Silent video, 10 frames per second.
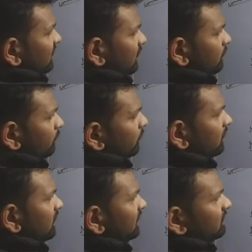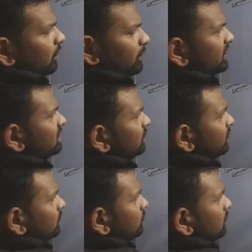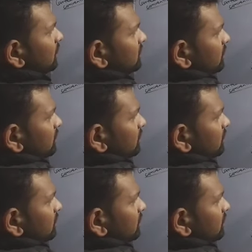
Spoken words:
Now focal length, obviously we know.